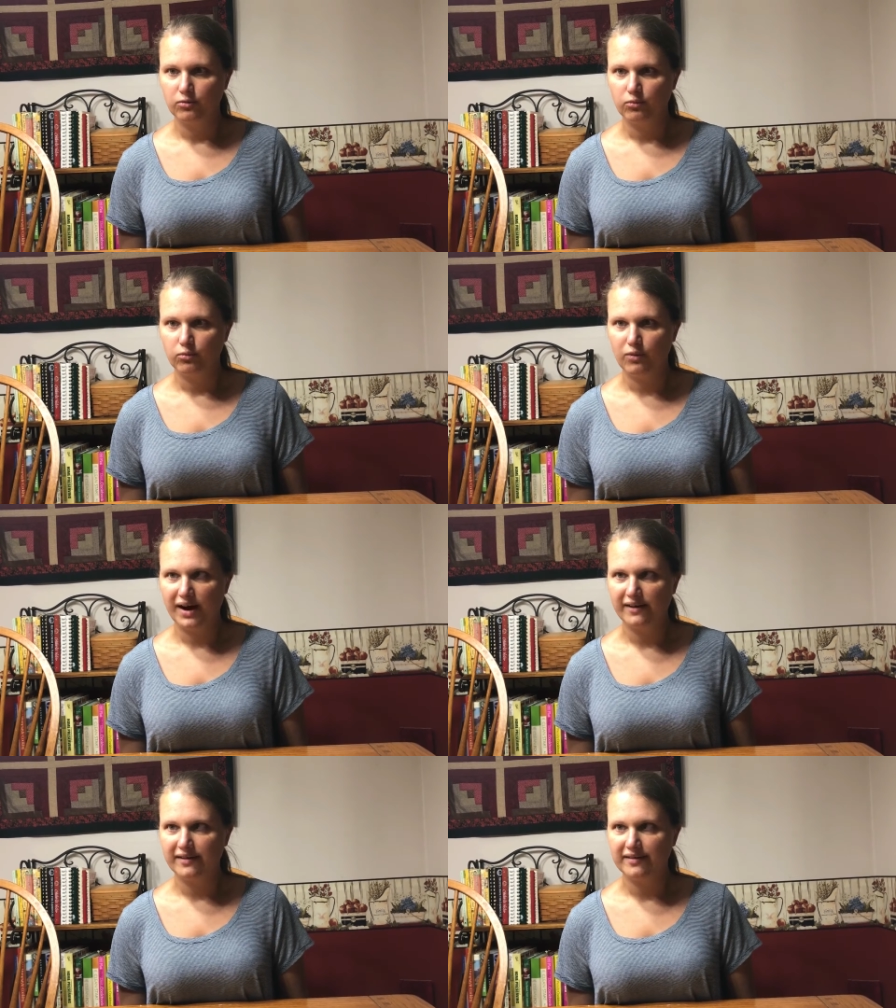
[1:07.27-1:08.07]

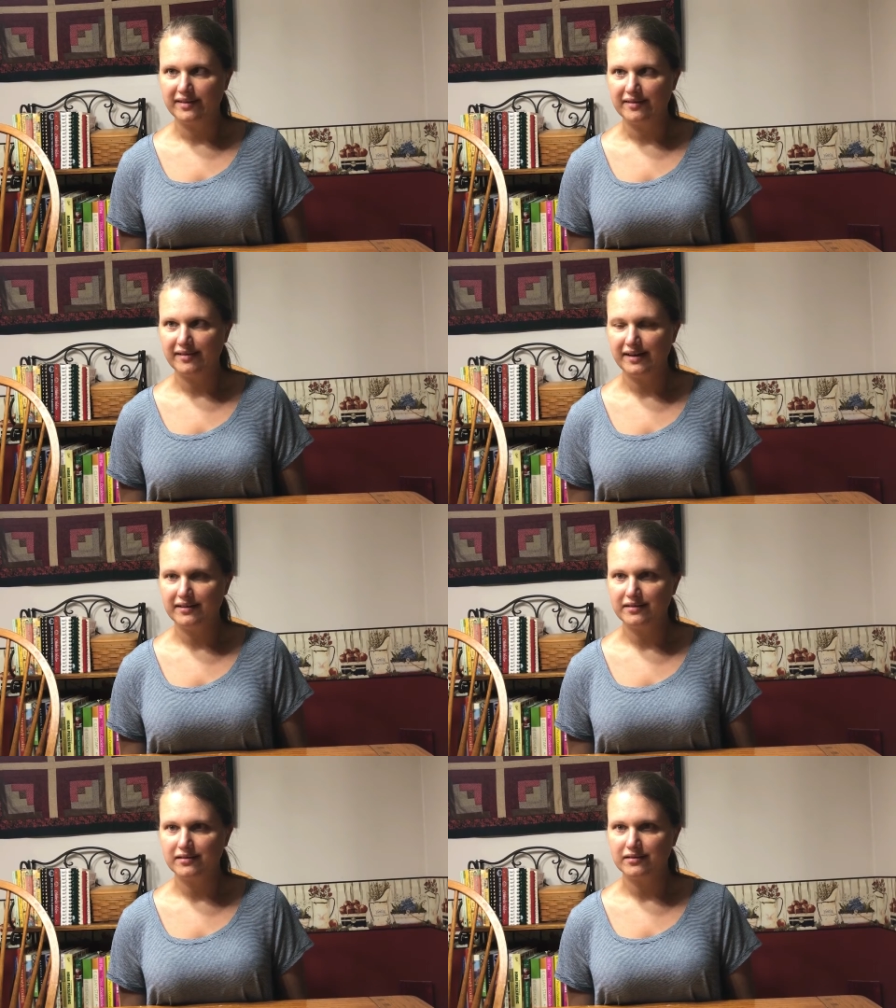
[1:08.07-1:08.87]
While
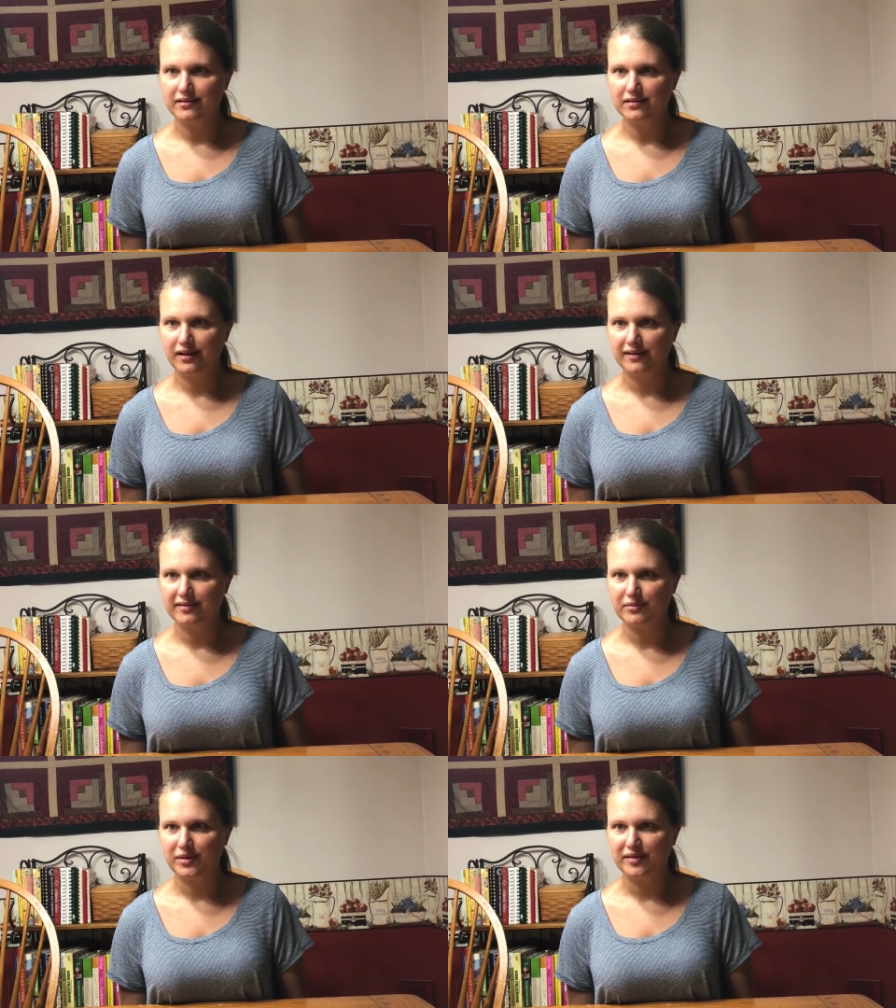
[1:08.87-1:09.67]
assisting
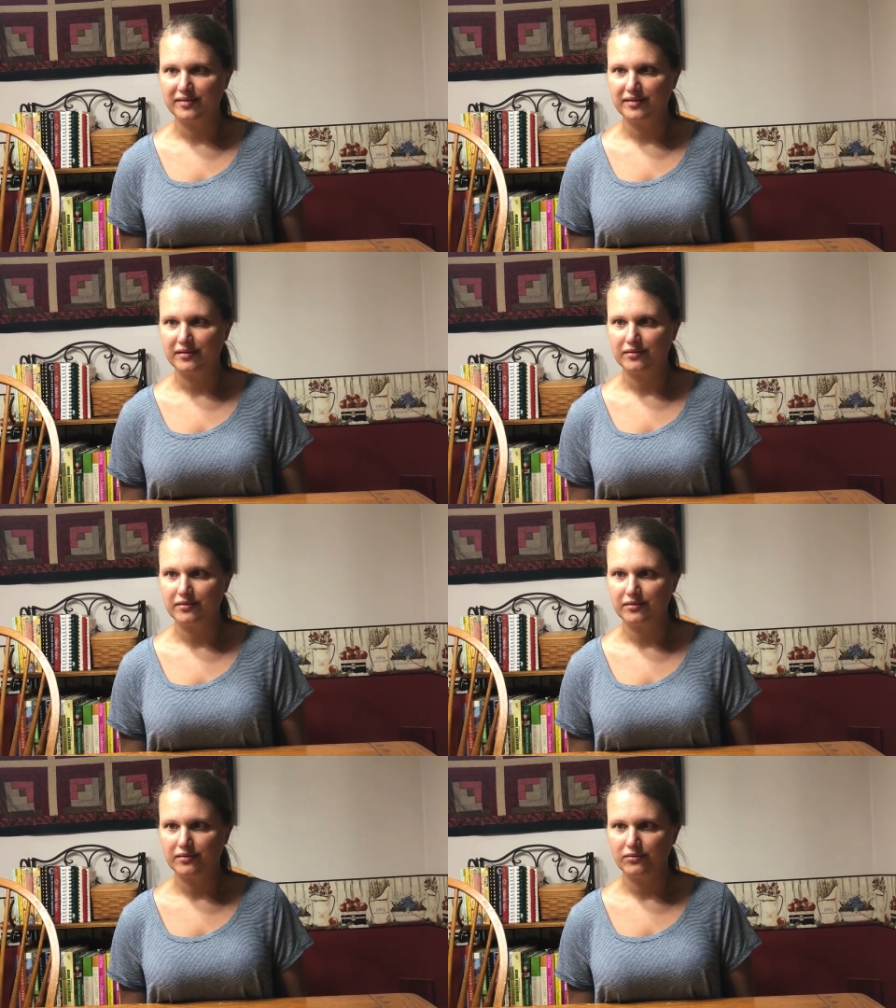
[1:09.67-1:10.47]
customers
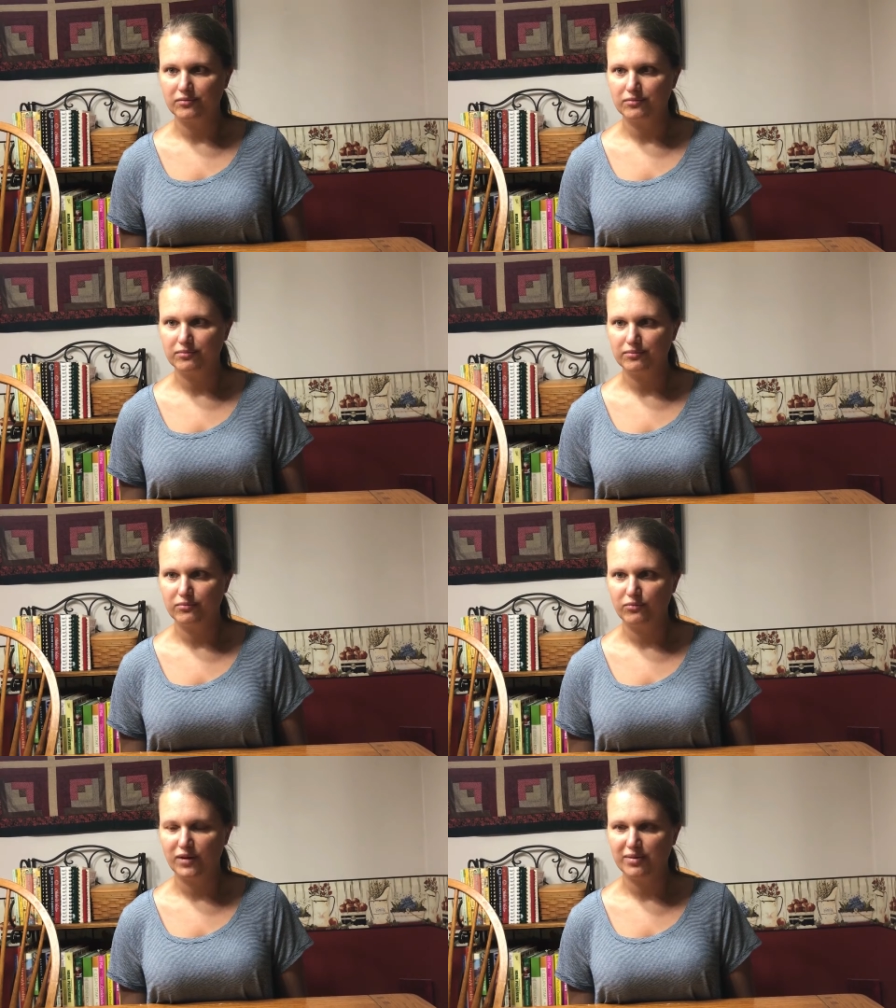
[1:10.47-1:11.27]

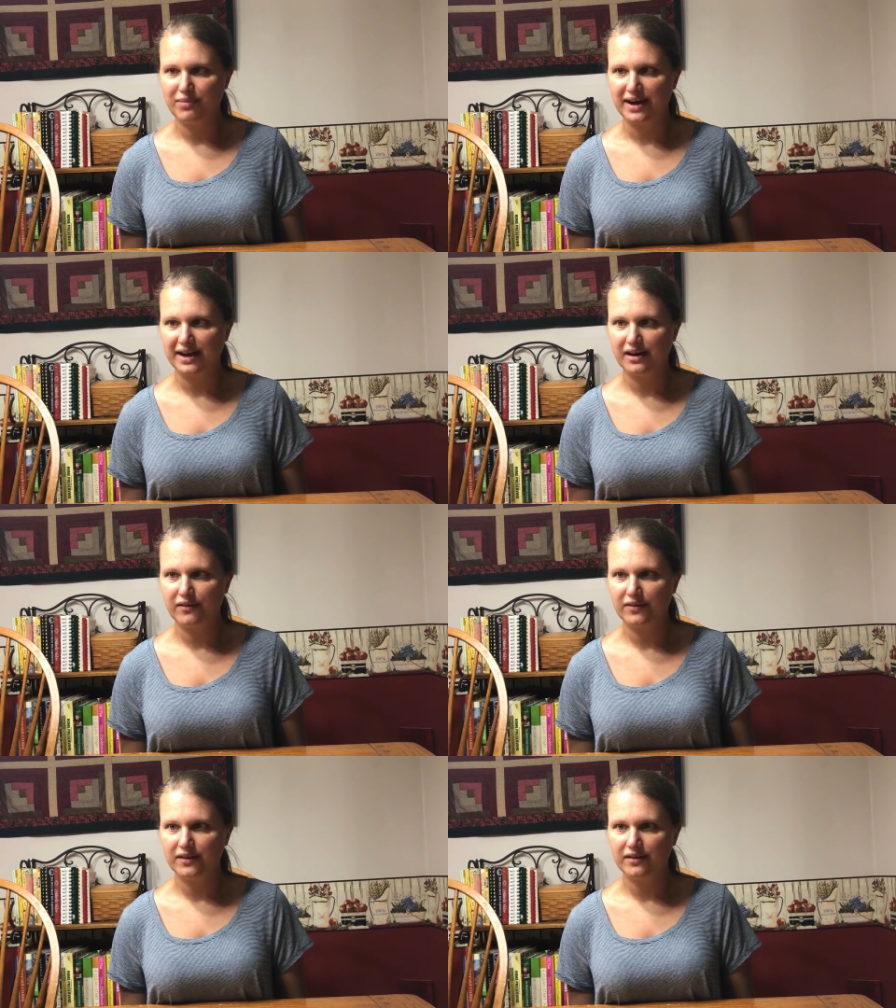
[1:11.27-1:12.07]
with picking
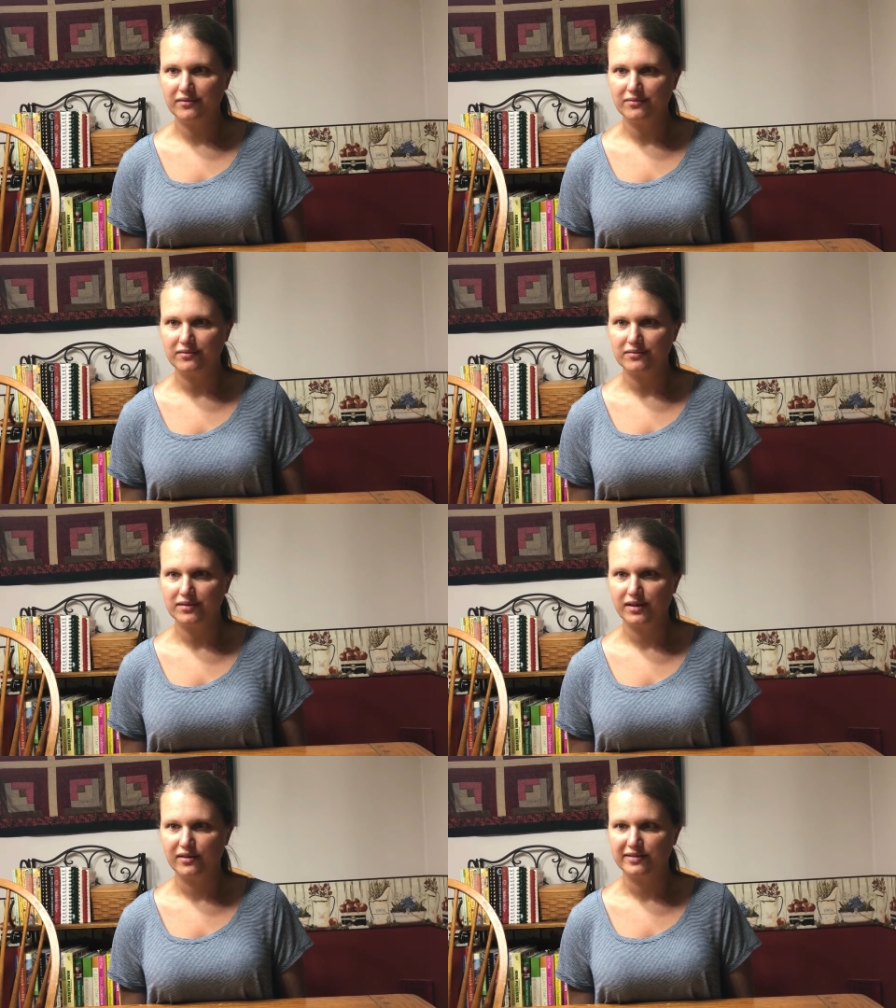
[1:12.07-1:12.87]
out their
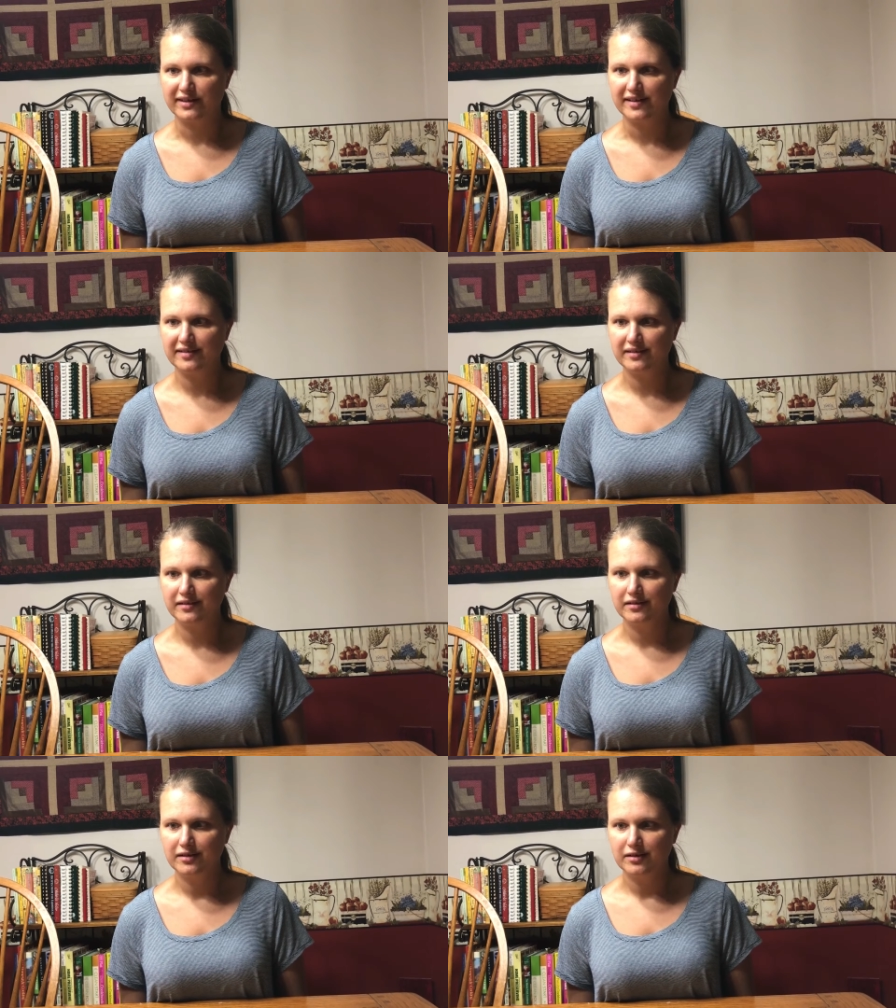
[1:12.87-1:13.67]
groceries,
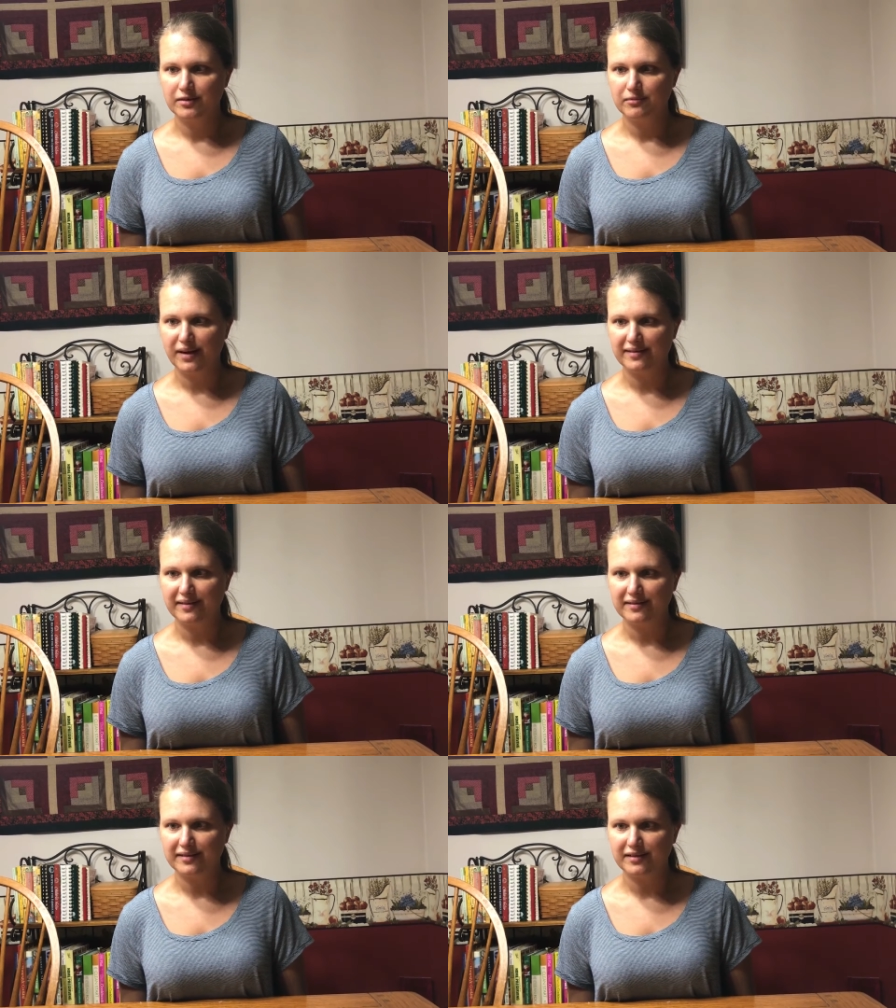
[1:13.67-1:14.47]
my
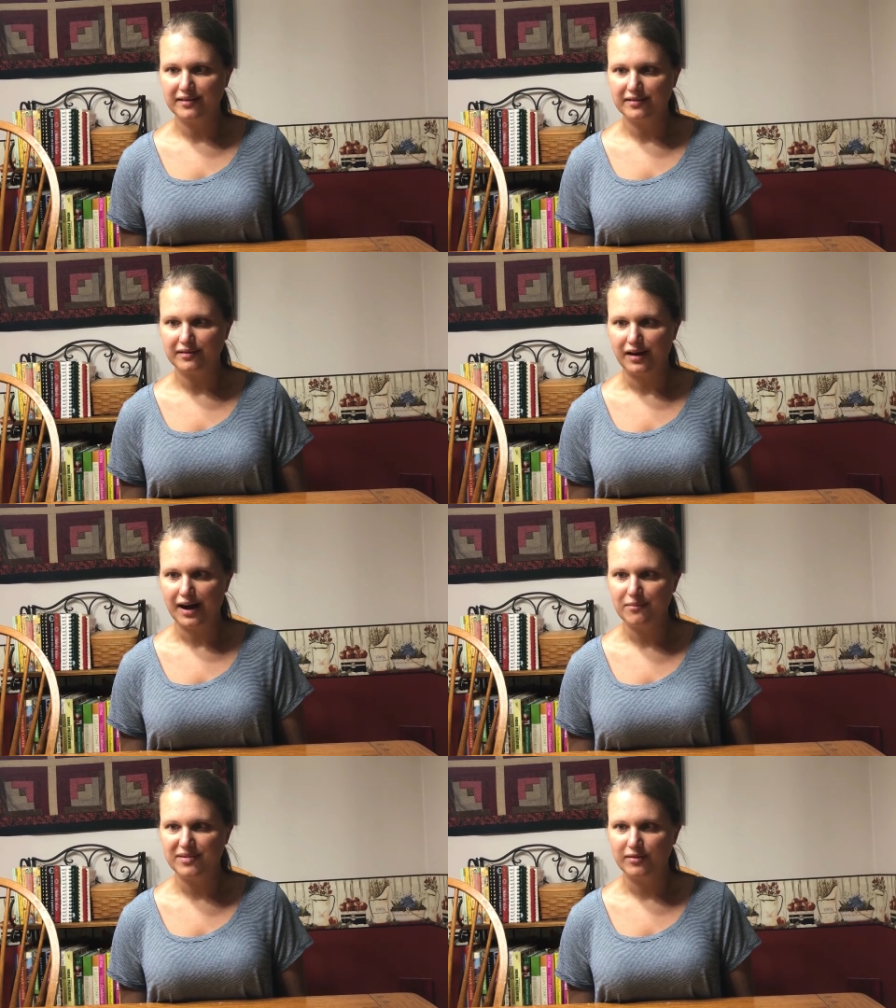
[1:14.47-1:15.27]
sister
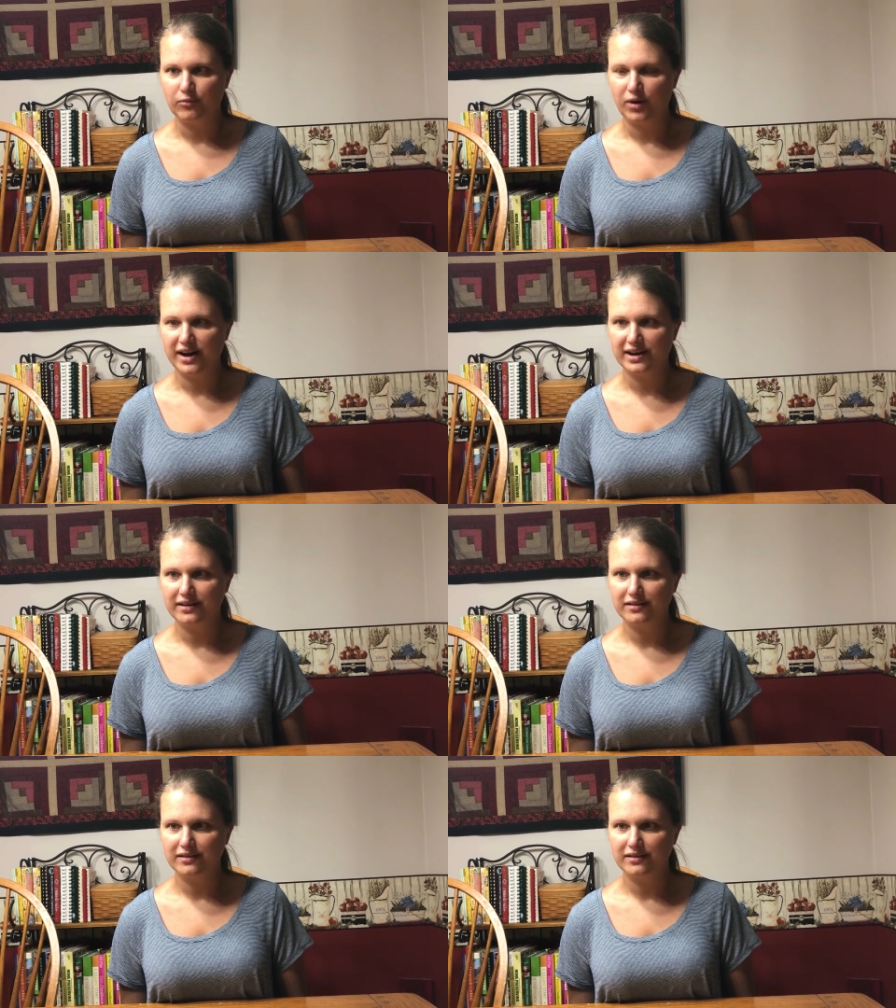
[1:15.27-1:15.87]
describes what